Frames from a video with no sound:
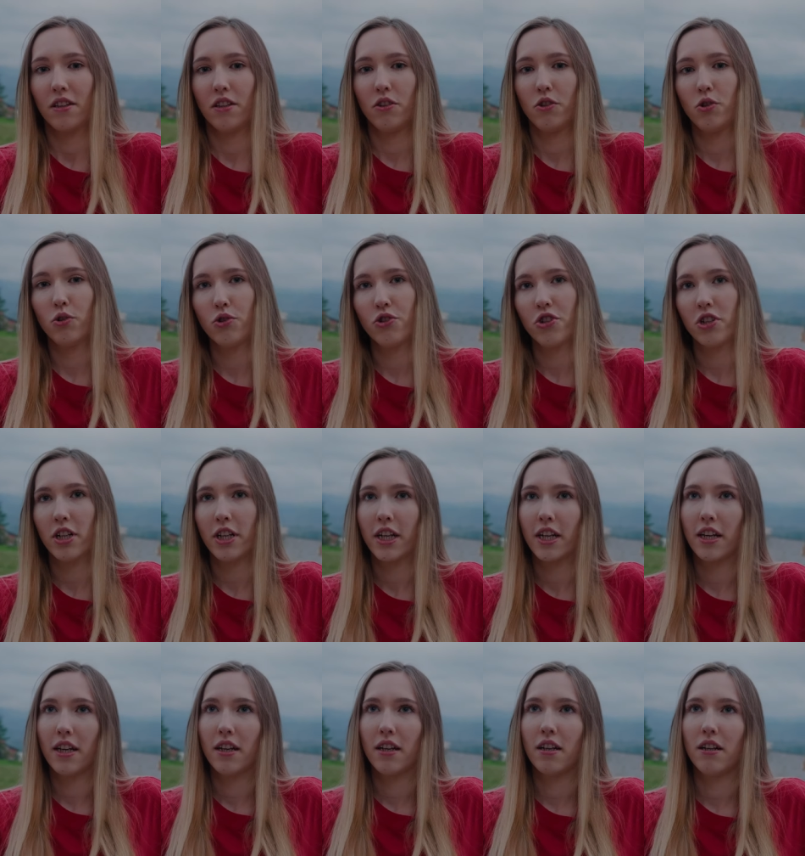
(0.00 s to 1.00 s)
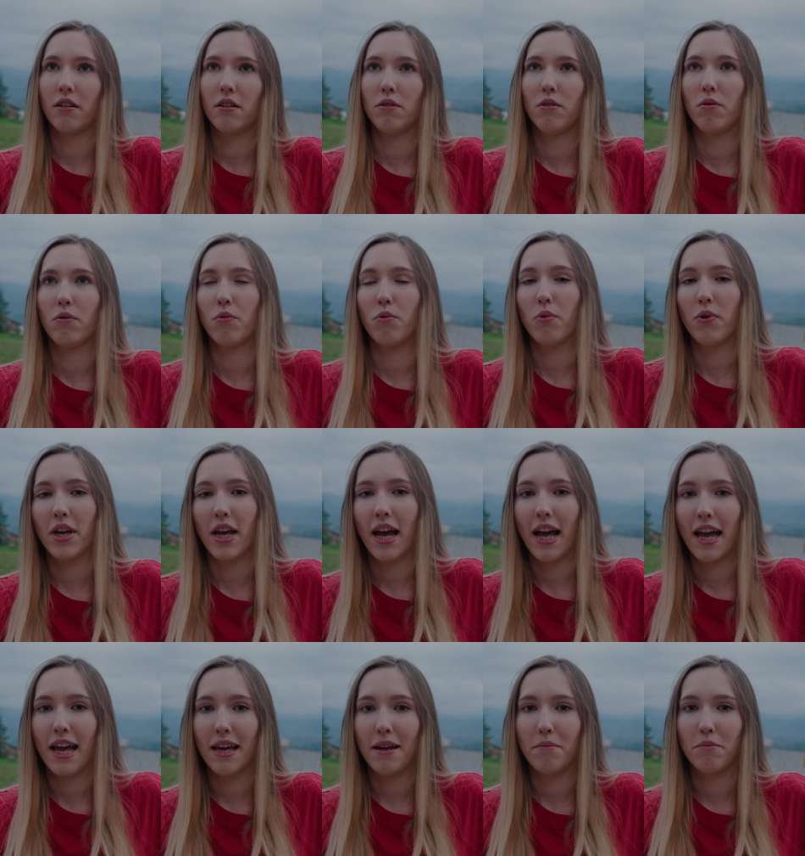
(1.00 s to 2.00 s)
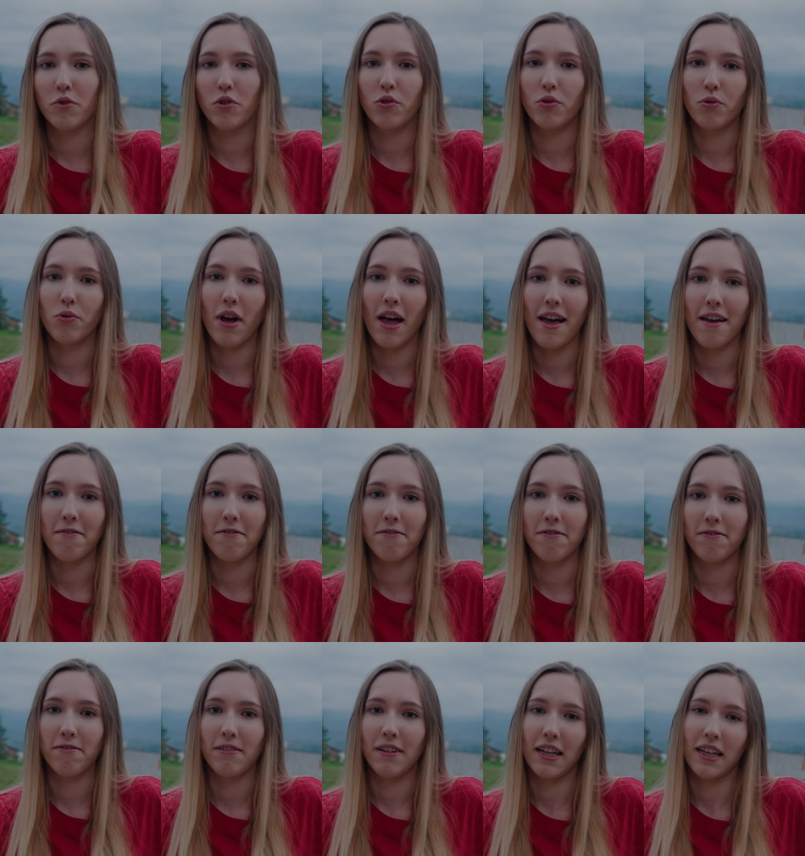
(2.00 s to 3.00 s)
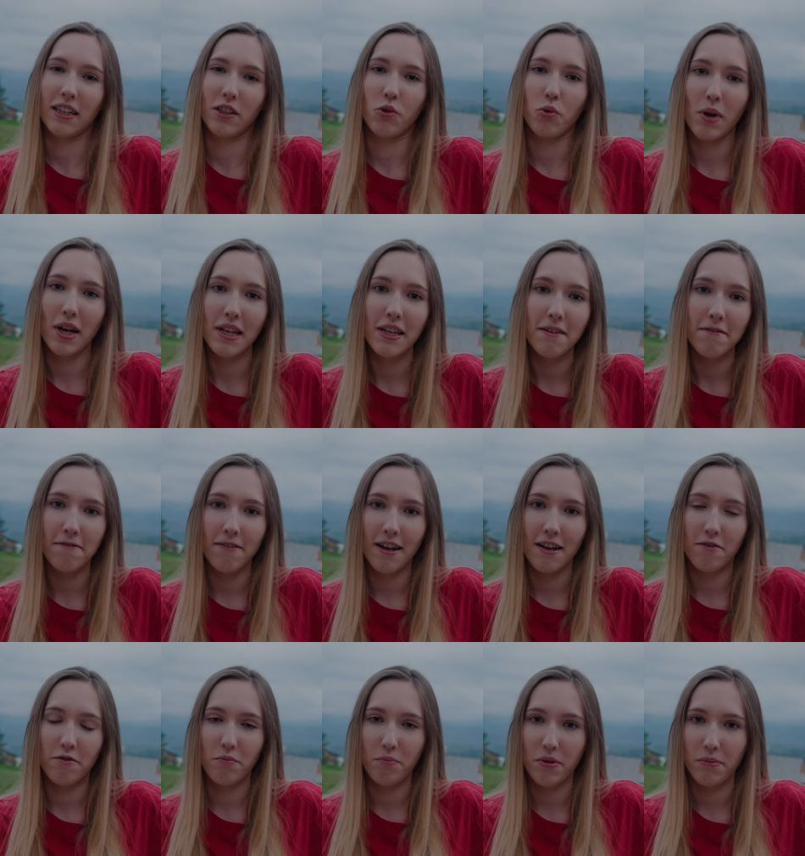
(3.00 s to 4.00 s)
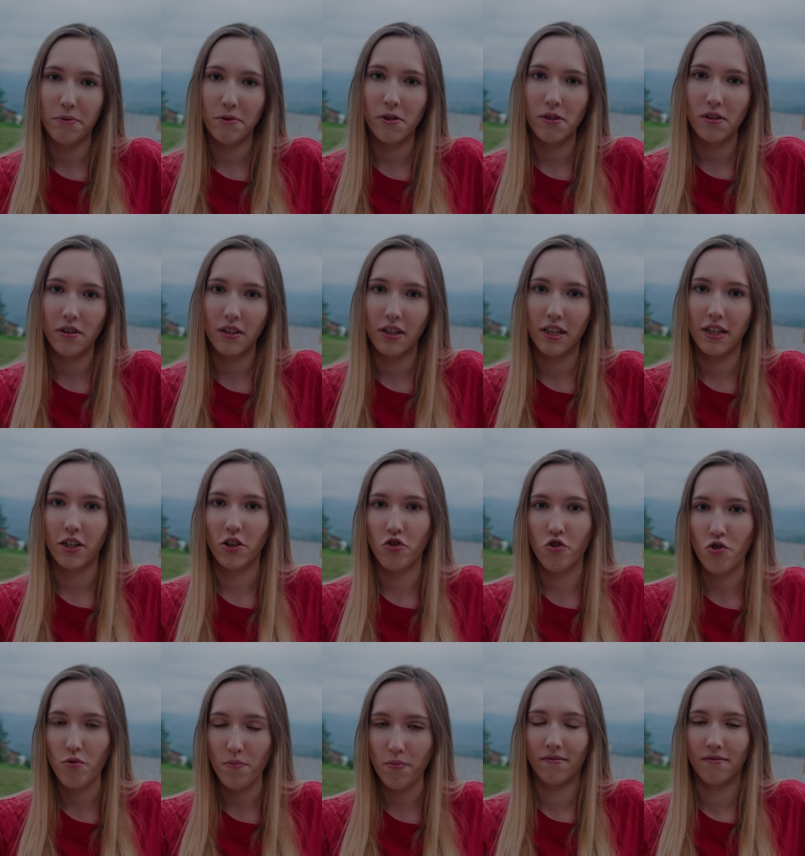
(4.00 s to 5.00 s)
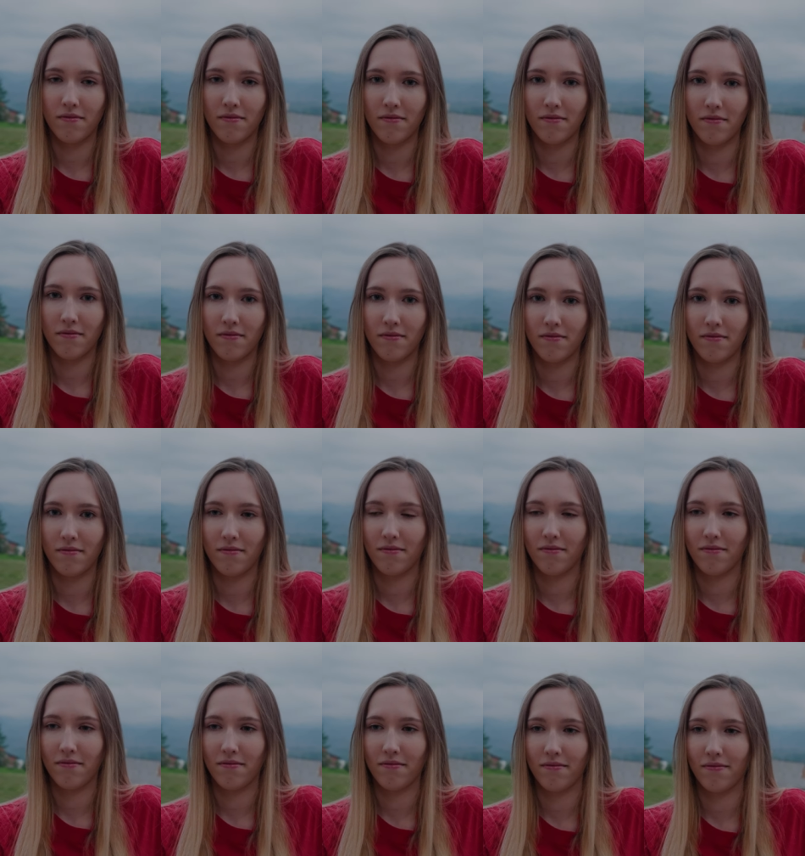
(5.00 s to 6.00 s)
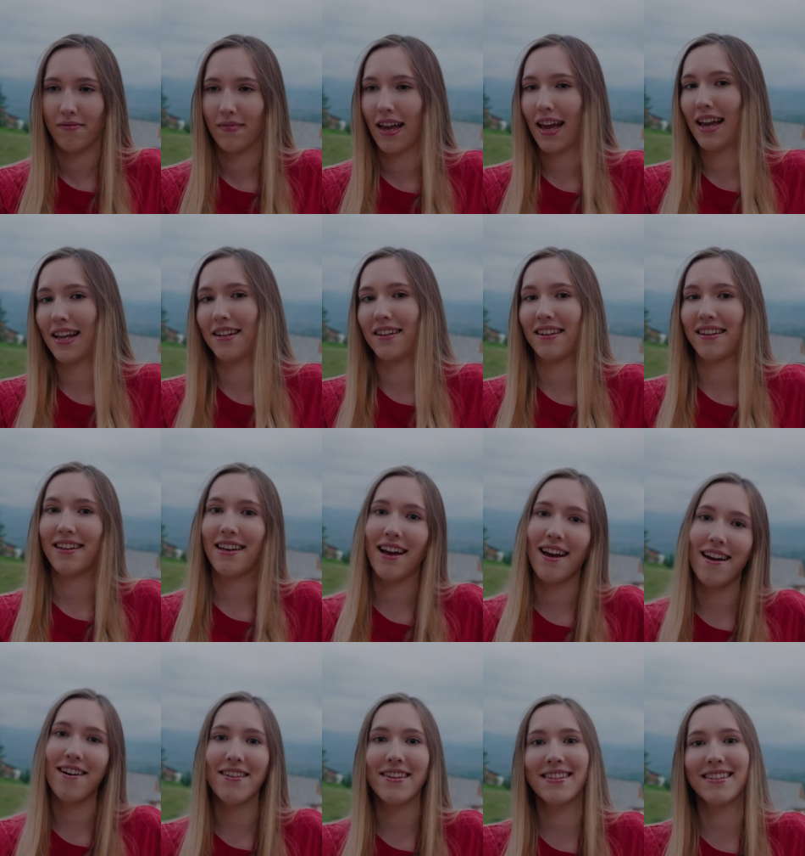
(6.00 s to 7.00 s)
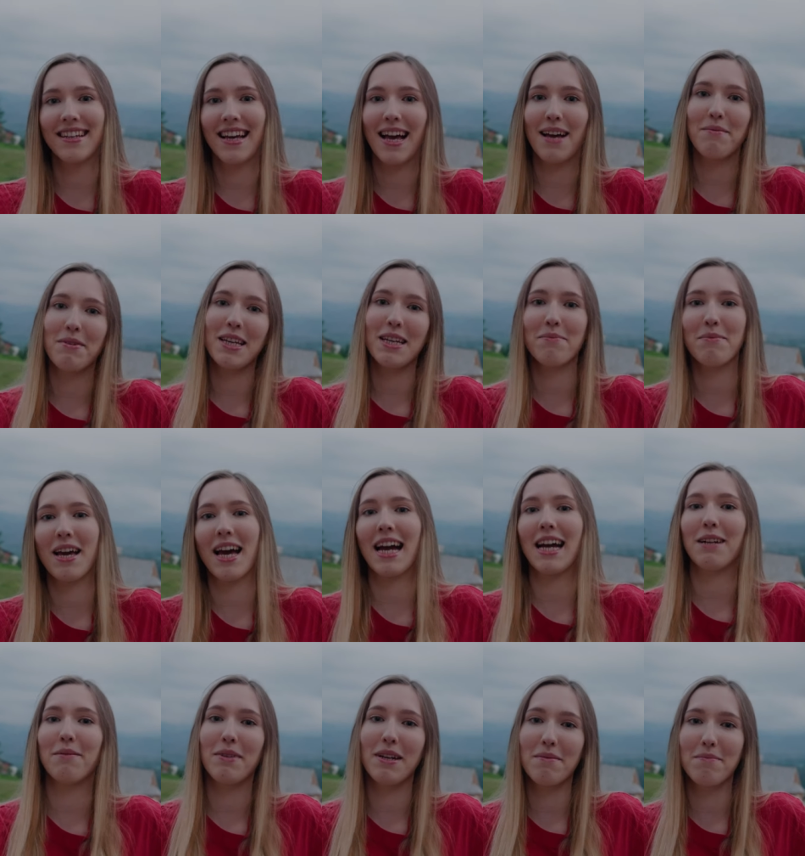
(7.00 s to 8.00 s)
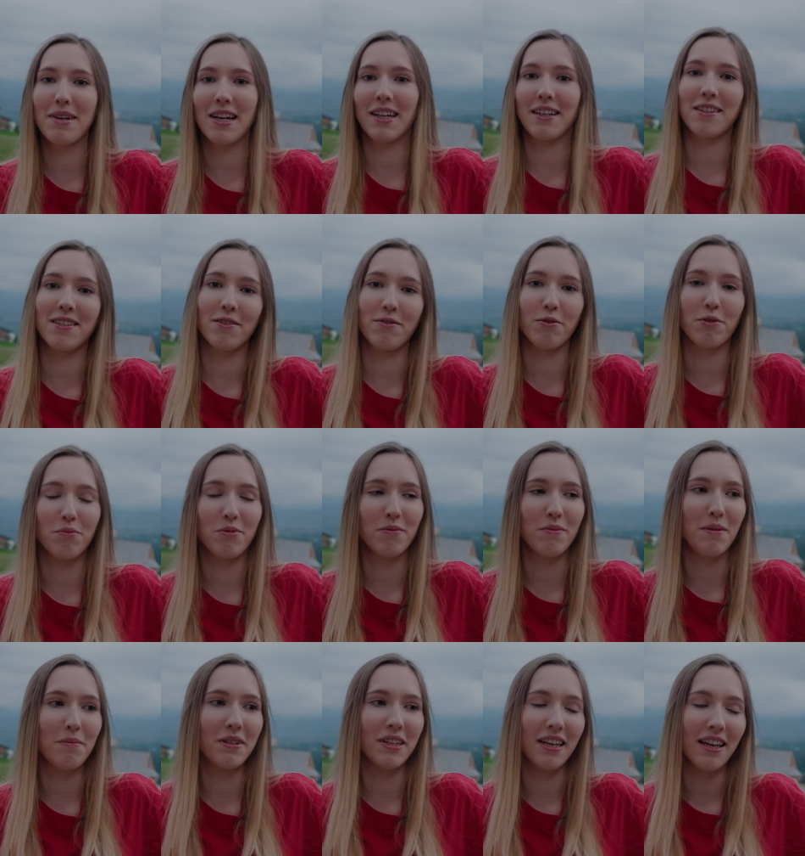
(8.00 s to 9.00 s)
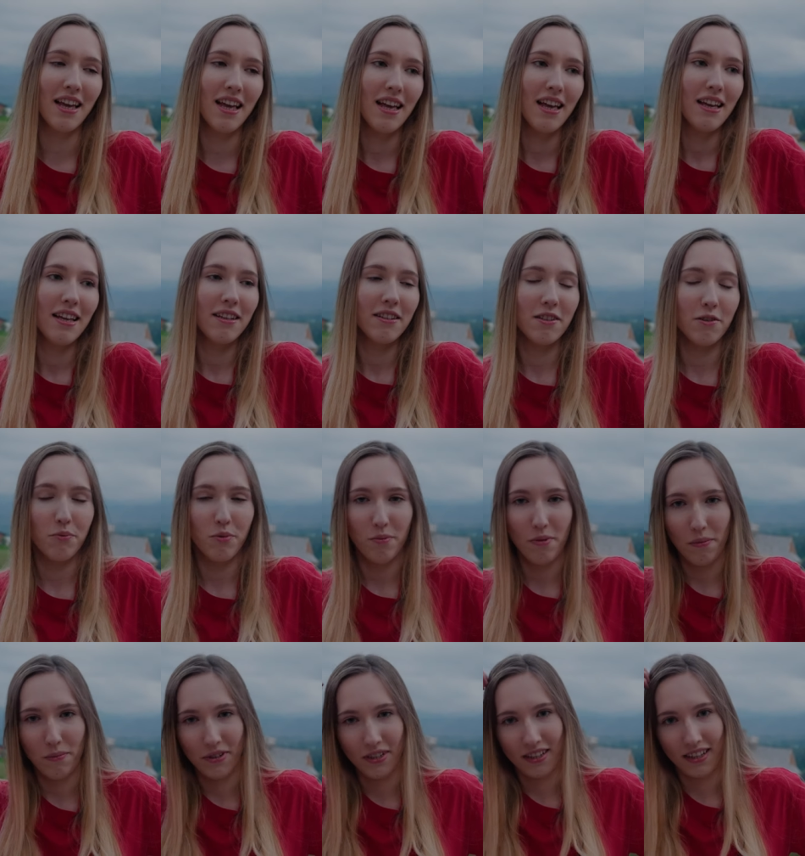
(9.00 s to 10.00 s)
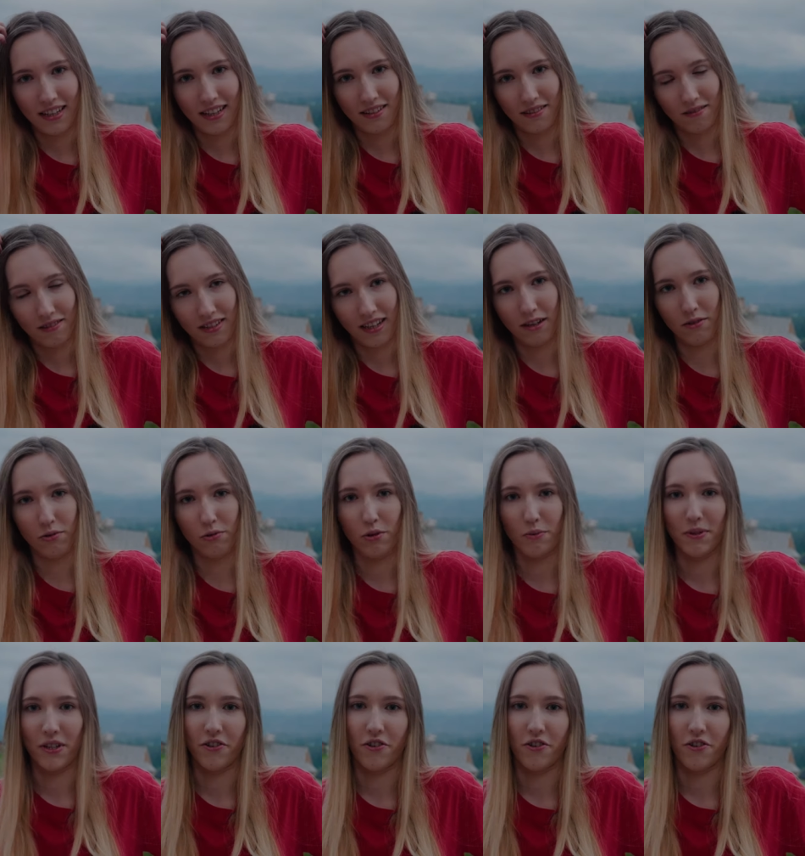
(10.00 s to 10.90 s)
Usually we aim to have like 25 people in a group, and the car is coming behind my back, so we'll probably the sound will be